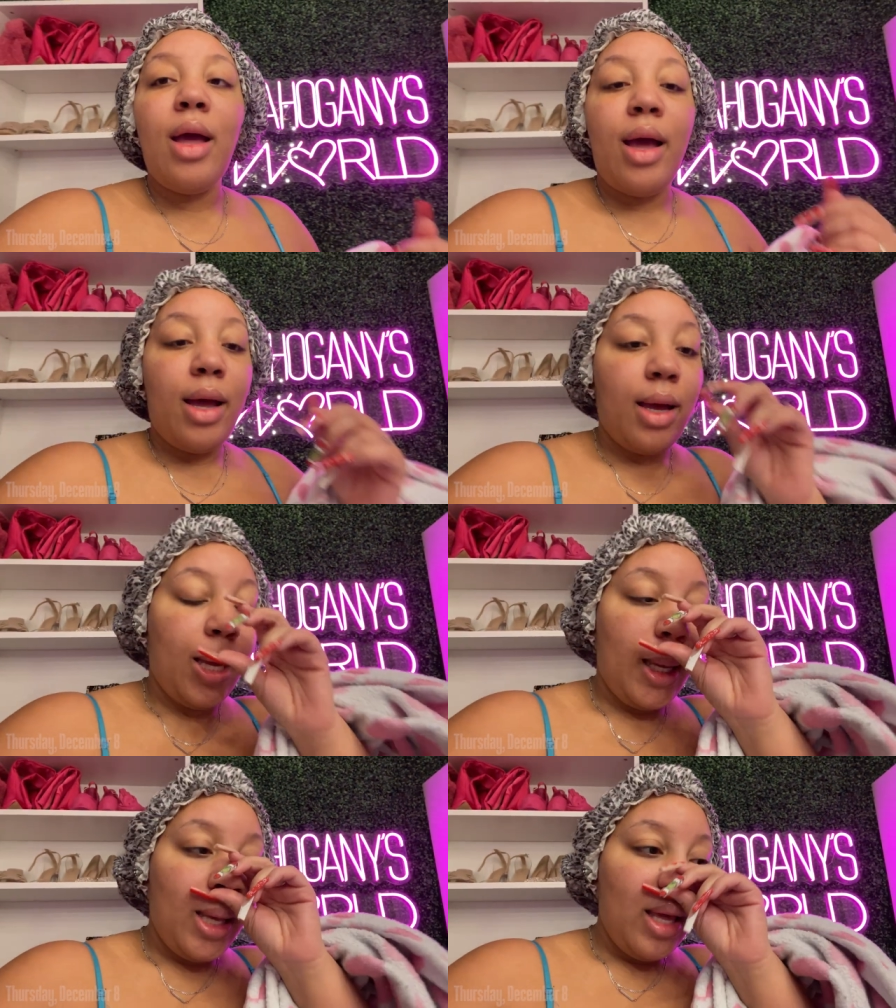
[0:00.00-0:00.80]

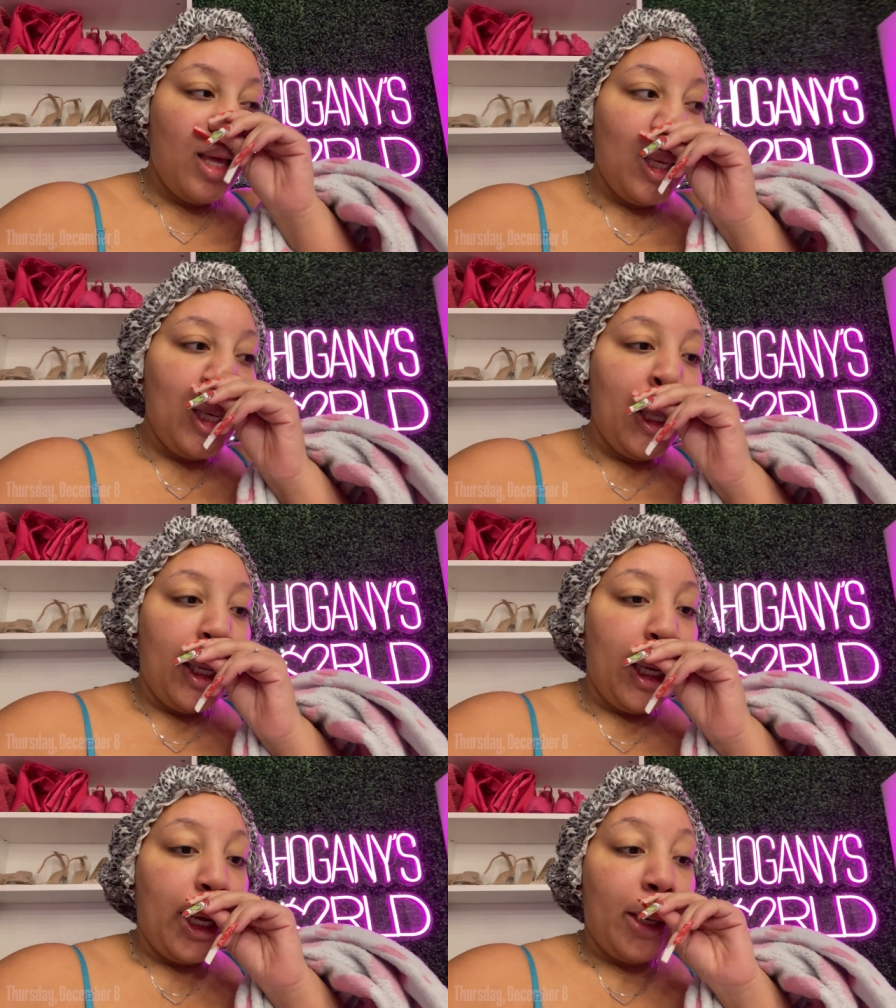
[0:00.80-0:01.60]
I
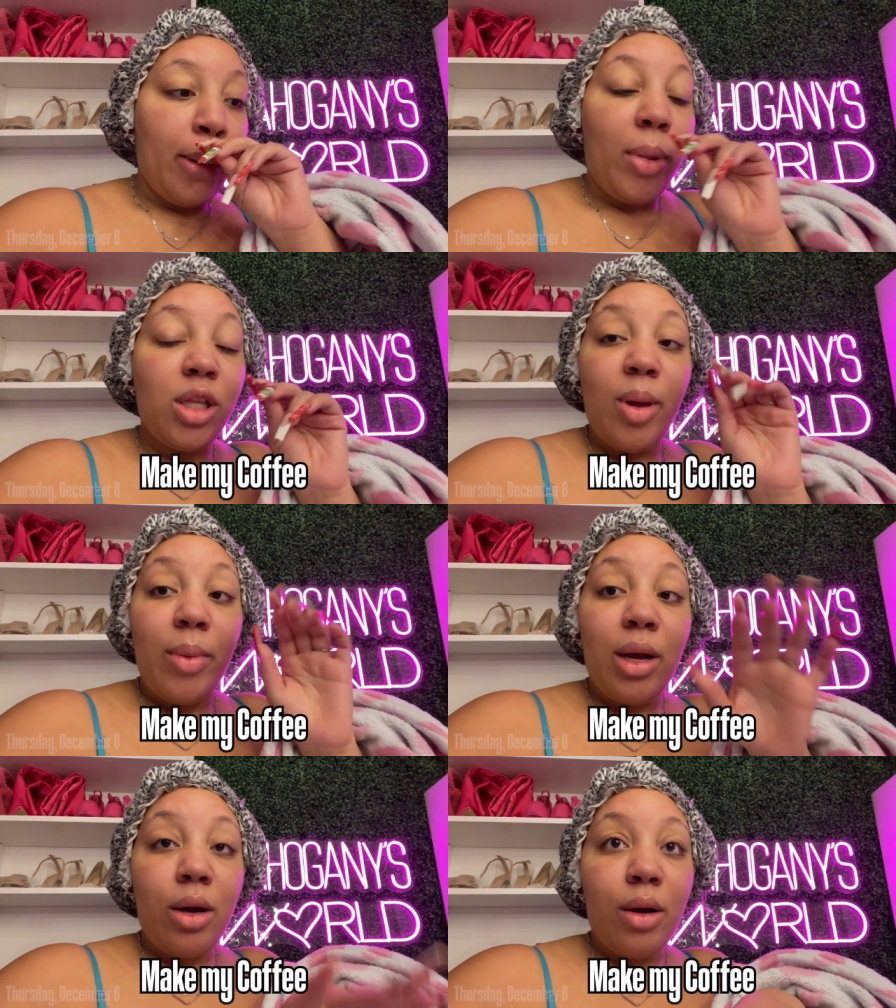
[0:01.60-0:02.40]
am about to make
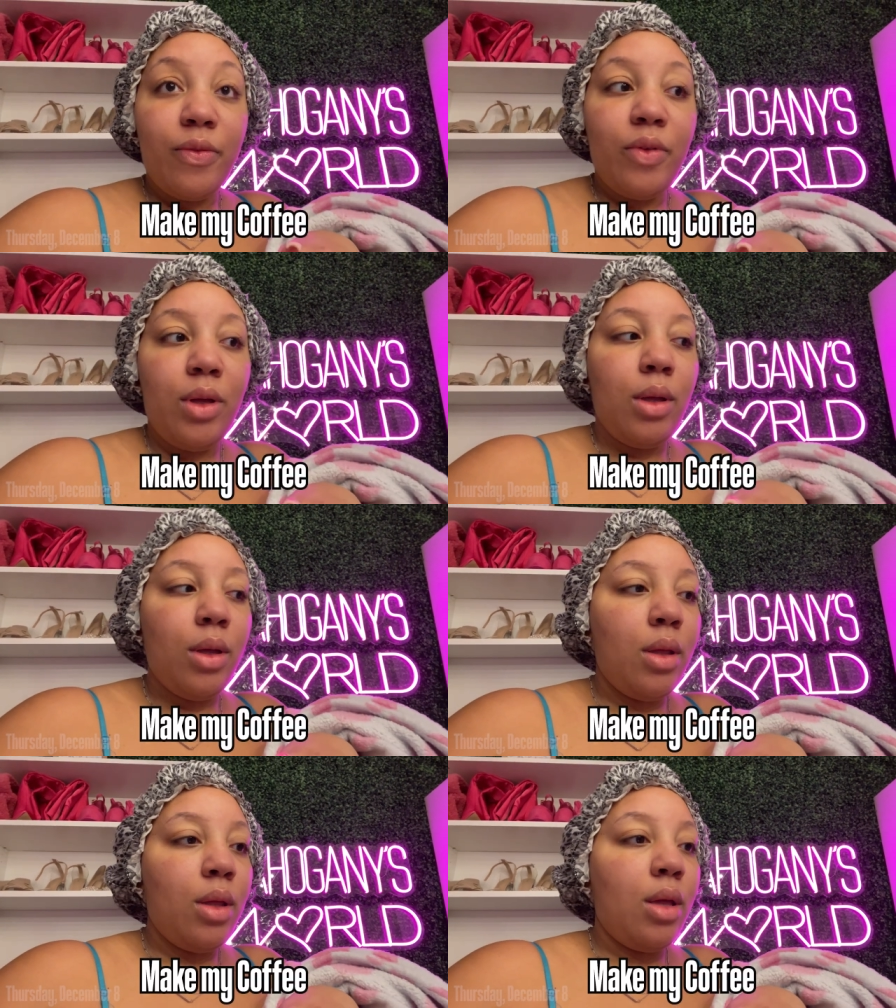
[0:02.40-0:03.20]
my coffee
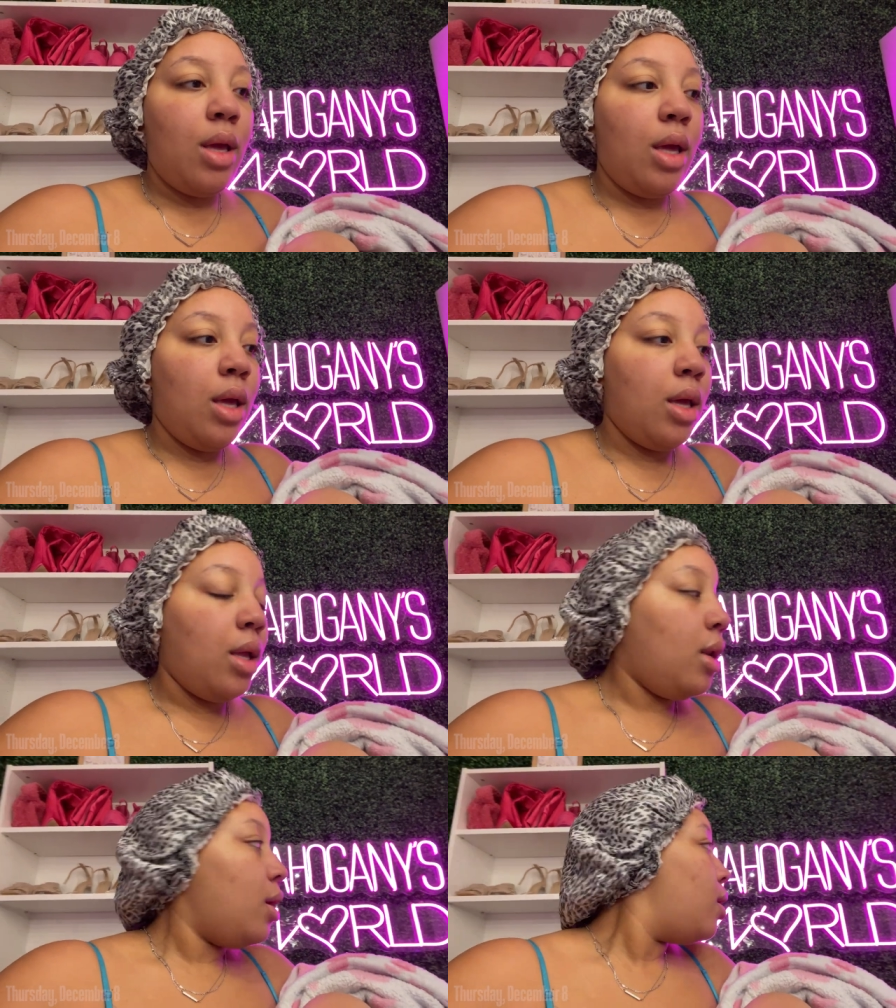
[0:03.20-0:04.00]

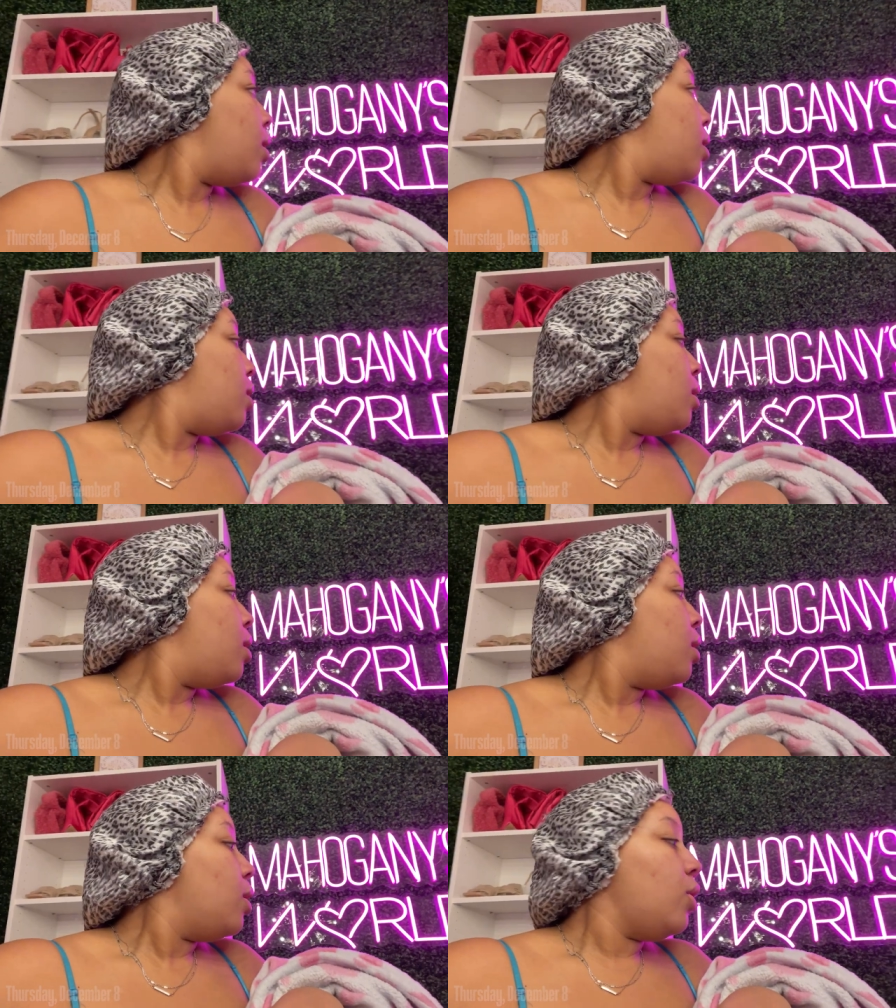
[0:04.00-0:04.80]
and
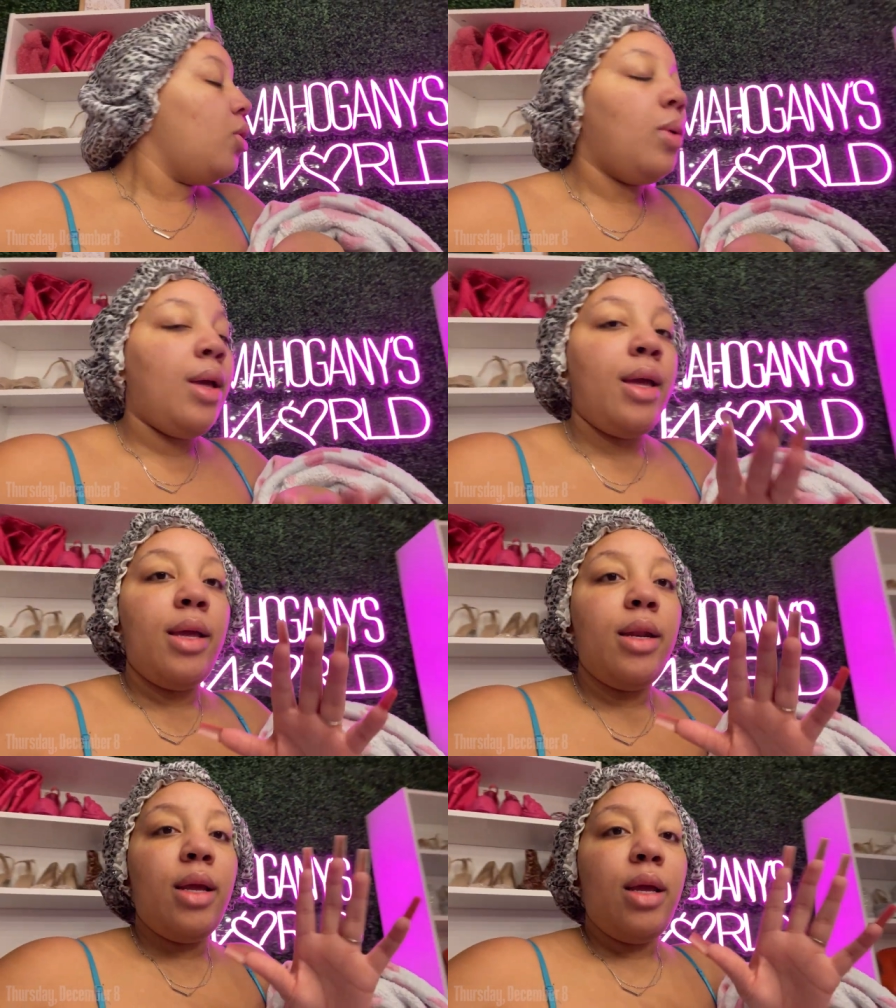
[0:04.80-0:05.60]
go
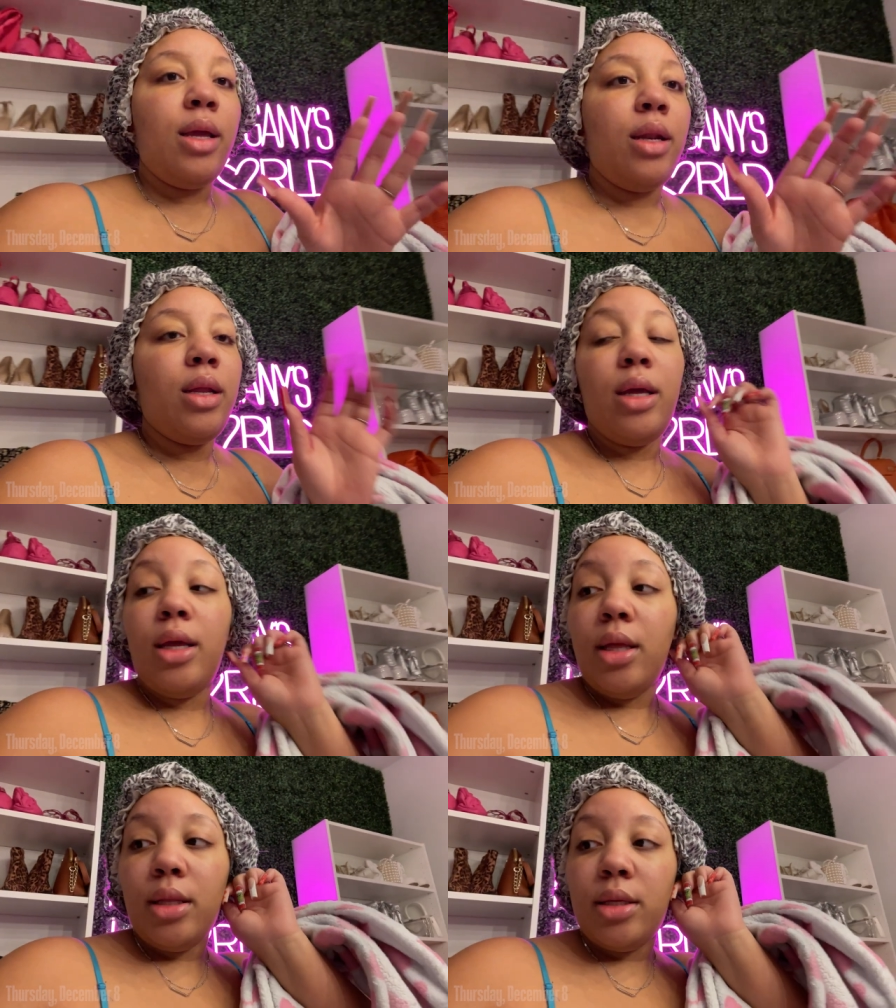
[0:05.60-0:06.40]
ahead and
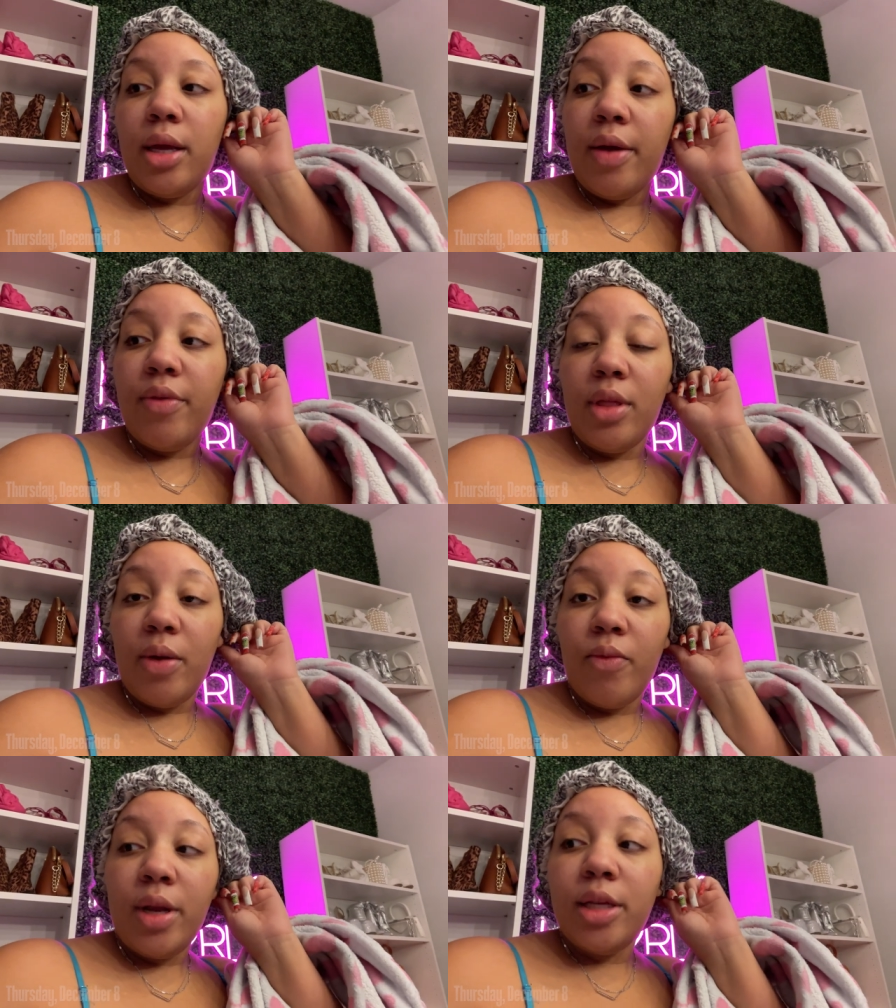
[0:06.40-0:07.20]
get
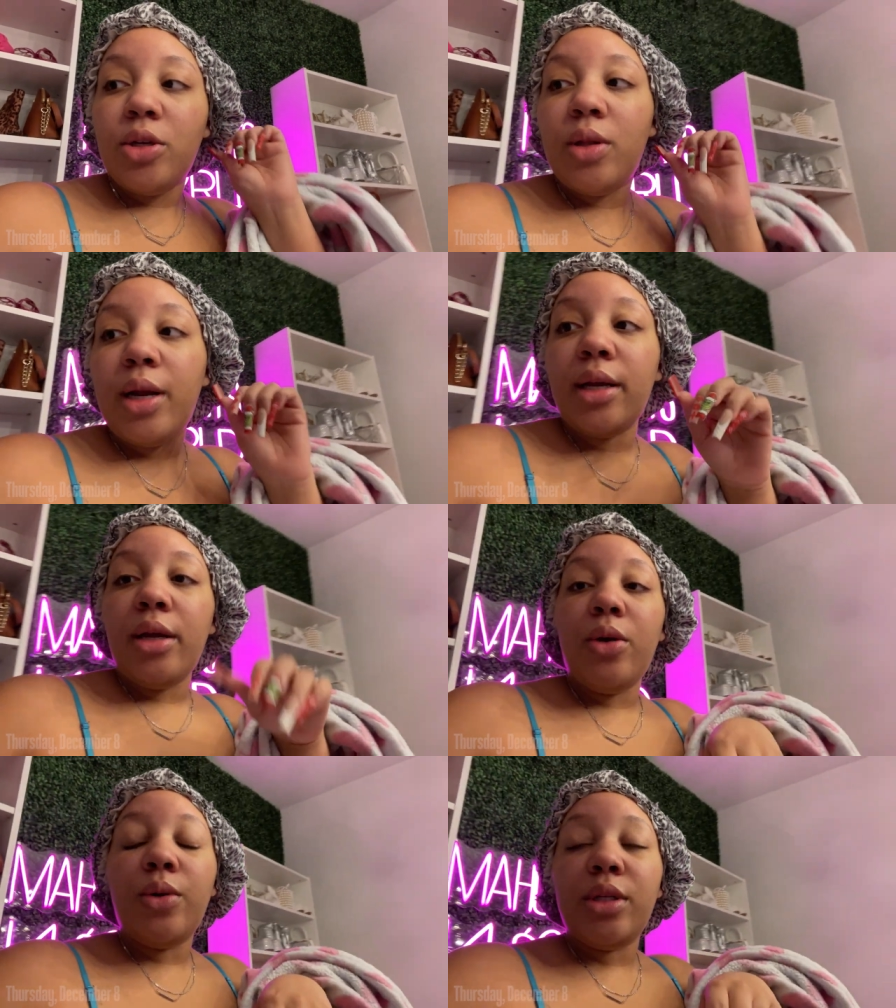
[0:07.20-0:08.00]
everything ready so that I can
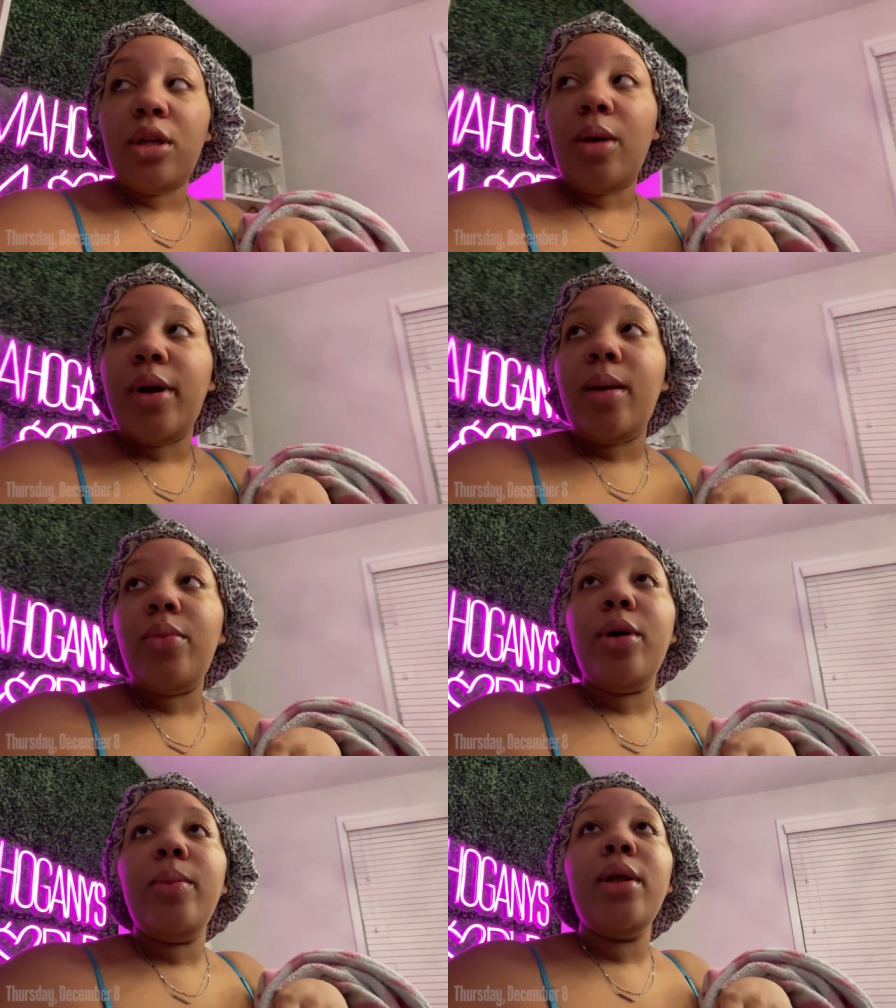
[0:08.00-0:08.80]
go in and start my
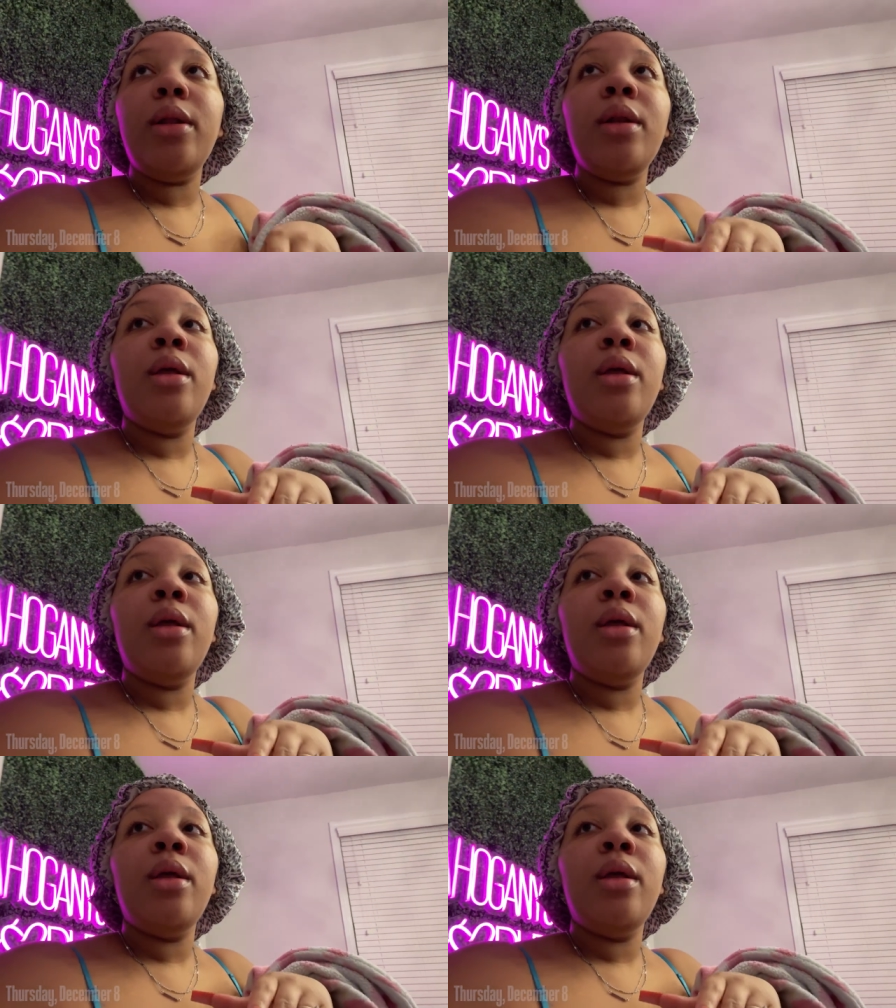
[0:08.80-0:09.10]
appointment.